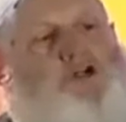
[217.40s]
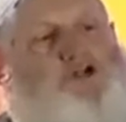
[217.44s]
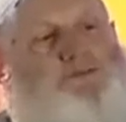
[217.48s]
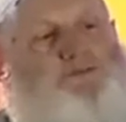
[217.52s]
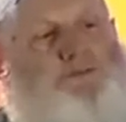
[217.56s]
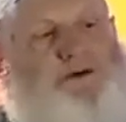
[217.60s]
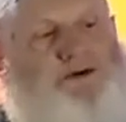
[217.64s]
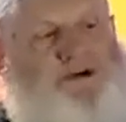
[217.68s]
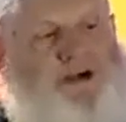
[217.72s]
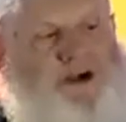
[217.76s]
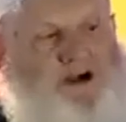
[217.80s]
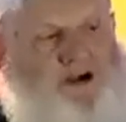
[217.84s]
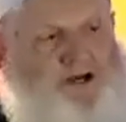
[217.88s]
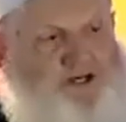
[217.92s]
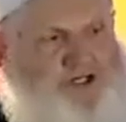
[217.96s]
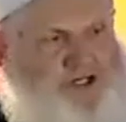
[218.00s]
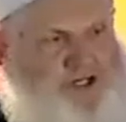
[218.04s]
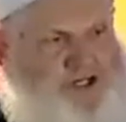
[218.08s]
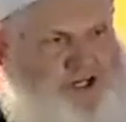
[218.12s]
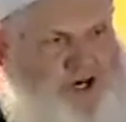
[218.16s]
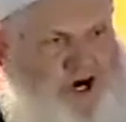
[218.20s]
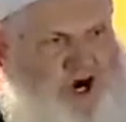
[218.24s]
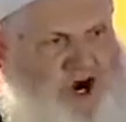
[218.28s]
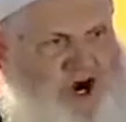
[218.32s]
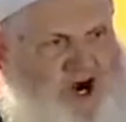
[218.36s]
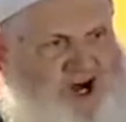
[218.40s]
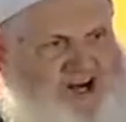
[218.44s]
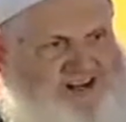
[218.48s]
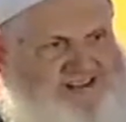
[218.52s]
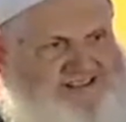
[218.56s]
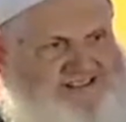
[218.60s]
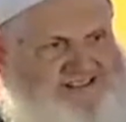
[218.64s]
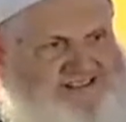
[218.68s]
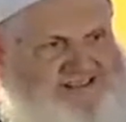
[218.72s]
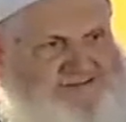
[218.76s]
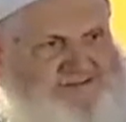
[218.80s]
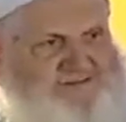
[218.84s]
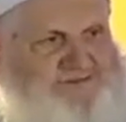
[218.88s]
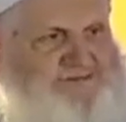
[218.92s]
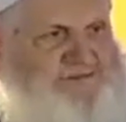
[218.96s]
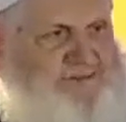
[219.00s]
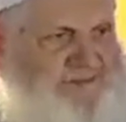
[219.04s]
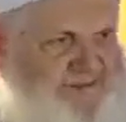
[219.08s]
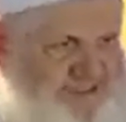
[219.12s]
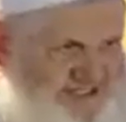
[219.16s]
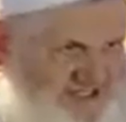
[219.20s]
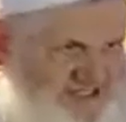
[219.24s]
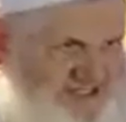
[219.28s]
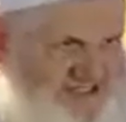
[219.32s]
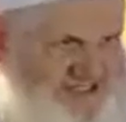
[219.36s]
George Bernard Shaw,
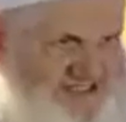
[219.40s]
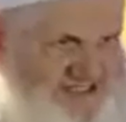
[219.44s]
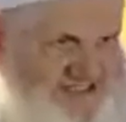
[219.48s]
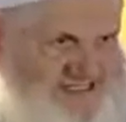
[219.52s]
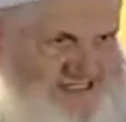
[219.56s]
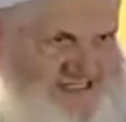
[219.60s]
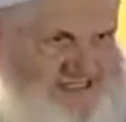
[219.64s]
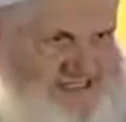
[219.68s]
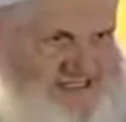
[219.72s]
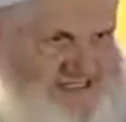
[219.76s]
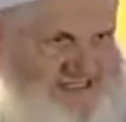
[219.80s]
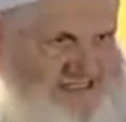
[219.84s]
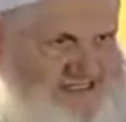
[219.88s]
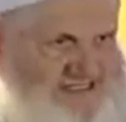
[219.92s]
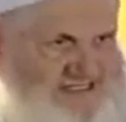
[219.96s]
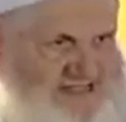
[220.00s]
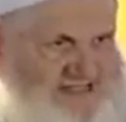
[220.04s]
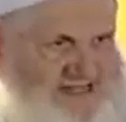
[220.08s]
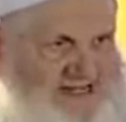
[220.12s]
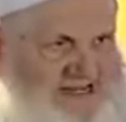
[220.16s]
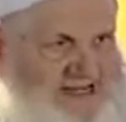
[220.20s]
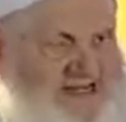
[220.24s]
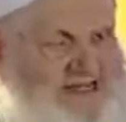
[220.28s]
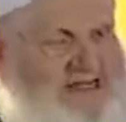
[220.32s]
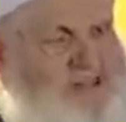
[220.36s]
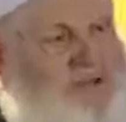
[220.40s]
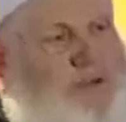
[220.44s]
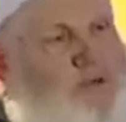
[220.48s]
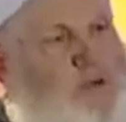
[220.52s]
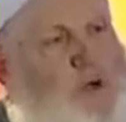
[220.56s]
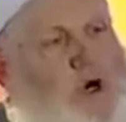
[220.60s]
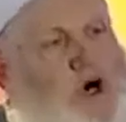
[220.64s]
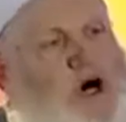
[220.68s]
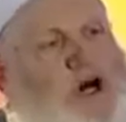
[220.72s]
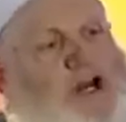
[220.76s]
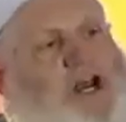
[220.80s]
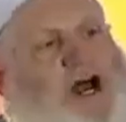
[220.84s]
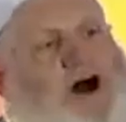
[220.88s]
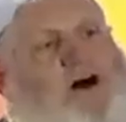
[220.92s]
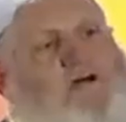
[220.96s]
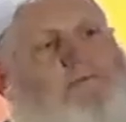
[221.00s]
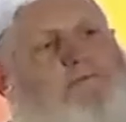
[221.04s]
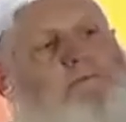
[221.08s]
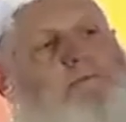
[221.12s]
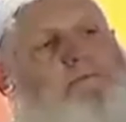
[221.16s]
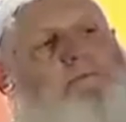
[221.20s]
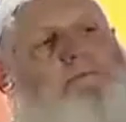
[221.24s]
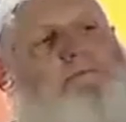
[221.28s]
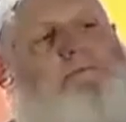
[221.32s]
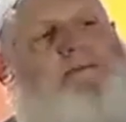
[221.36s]
for instance, is one
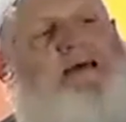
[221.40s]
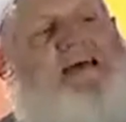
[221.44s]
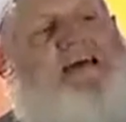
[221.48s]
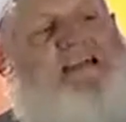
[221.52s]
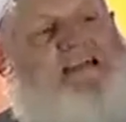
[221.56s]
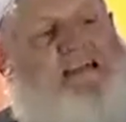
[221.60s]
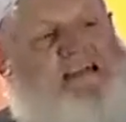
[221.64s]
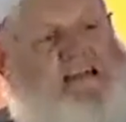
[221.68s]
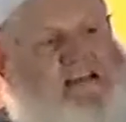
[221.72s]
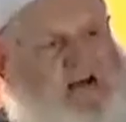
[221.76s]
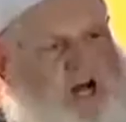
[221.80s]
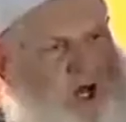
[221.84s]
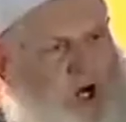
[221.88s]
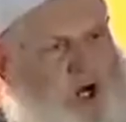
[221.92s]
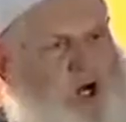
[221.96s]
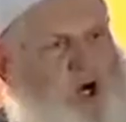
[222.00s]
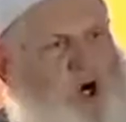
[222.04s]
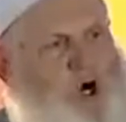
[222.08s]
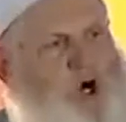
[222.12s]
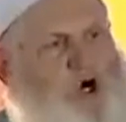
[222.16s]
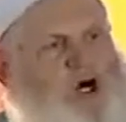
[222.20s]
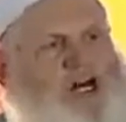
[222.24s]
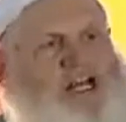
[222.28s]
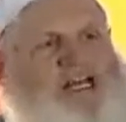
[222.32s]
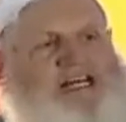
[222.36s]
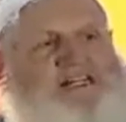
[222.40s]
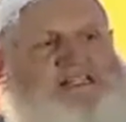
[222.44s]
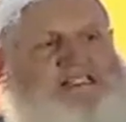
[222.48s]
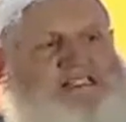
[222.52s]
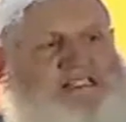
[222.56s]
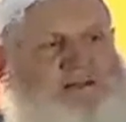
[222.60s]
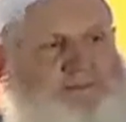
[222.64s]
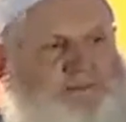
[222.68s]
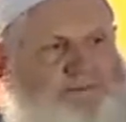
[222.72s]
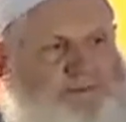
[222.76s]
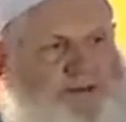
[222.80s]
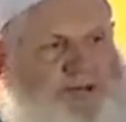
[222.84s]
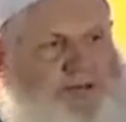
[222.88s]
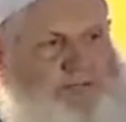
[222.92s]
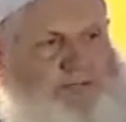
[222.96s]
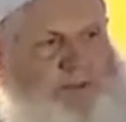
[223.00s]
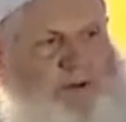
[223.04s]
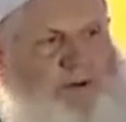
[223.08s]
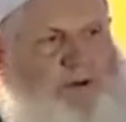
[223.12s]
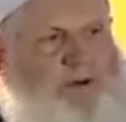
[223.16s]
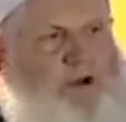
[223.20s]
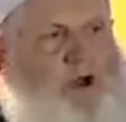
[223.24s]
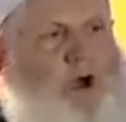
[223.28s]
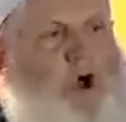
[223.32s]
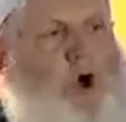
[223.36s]
of many, a long list of
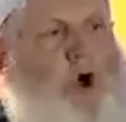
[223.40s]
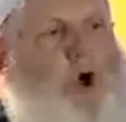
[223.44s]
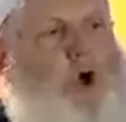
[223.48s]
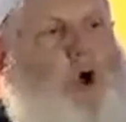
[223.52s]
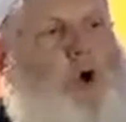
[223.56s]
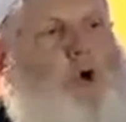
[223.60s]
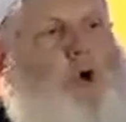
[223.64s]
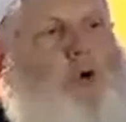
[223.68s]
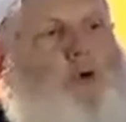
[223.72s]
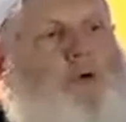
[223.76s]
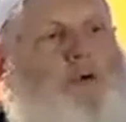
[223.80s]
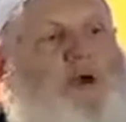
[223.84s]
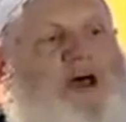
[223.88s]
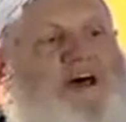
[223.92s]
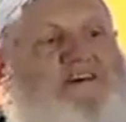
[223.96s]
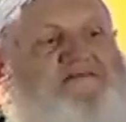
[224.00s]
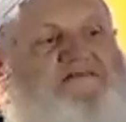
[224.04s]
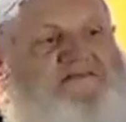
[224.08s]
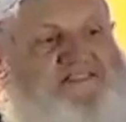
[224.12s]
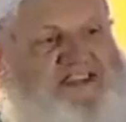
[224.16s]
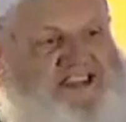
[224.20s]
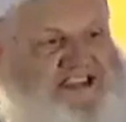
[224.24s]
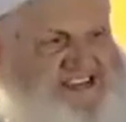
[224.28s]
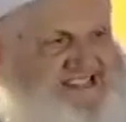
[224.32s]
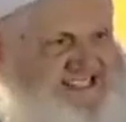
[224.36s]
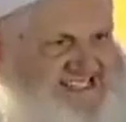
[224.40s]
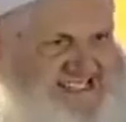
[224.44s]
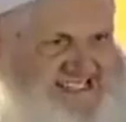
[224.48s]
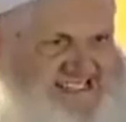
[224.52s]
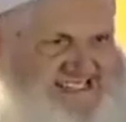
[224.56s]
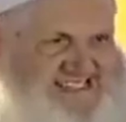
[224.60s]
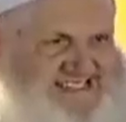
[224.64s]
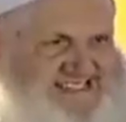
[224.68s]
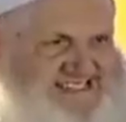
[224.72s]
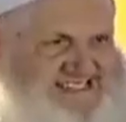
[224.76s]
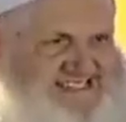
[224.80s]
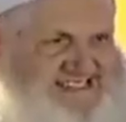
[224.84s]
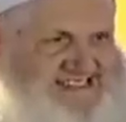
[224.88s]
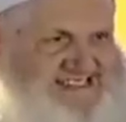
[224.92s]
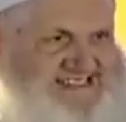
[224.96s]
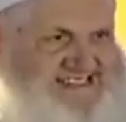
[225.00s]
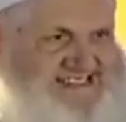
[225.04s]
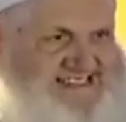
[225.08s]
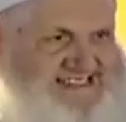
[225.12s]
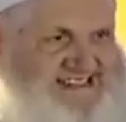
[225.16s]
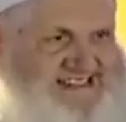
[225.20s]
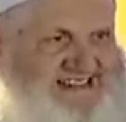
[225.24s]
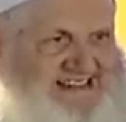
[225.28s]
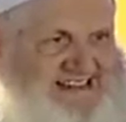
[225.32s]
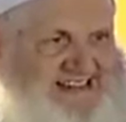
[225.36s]
people who read this
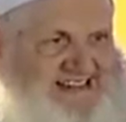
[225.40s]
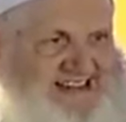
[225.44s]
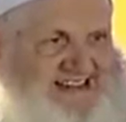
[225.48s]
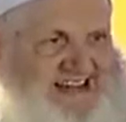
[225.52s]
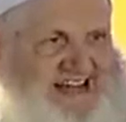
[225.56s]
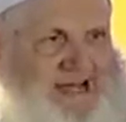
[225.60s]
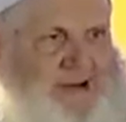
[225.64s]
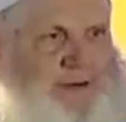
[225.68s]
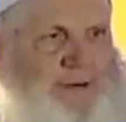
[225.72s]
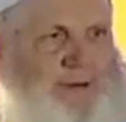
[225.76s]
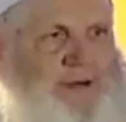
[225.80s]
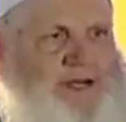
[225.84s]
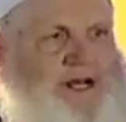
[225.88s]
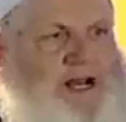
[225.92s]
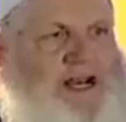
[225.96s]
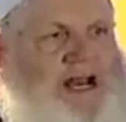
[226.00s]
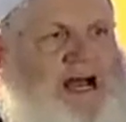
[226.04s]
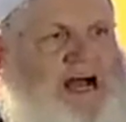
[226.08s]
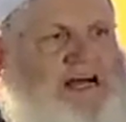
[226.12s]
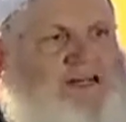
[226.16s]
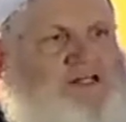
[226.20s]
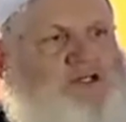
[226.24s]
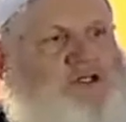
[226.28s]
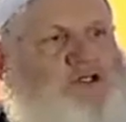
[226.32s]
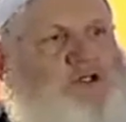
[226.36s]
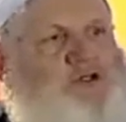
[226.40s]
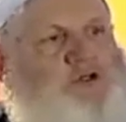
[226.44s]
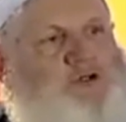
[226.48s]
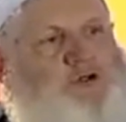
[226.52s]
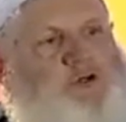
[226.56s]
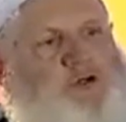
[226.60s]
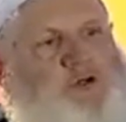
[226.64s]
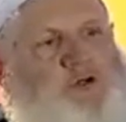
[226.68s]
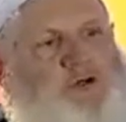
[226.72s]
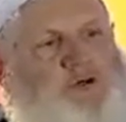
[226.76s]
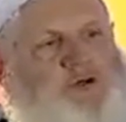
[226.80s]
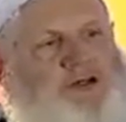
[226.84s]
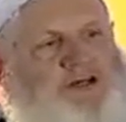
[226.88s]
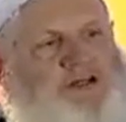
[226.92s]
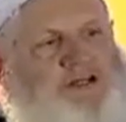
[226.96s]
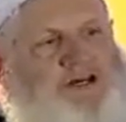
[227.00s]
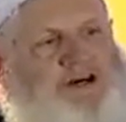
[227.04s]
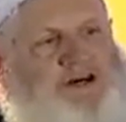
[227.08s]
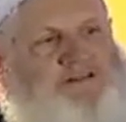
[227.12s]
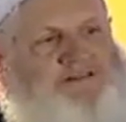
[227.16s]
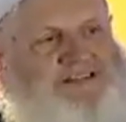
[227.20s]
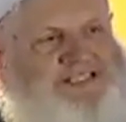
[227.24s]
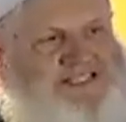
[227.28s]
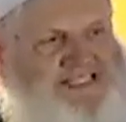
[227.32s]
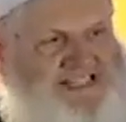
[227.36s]
and realized the truth
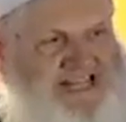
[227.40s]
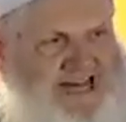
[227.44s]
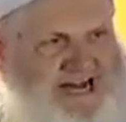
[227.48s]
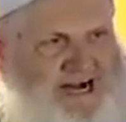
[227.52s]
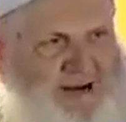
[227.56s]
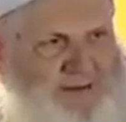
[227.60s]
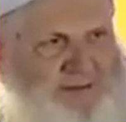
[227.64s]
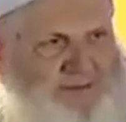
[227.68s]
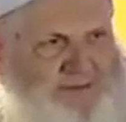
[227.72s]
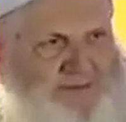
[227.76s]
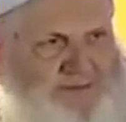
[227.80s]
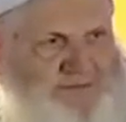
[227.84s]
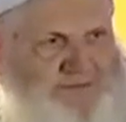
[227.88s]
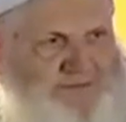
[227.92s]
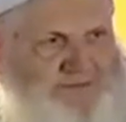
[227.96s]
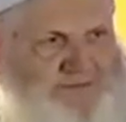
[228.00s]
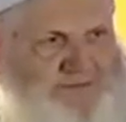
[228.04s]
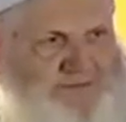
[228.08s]
of Islam.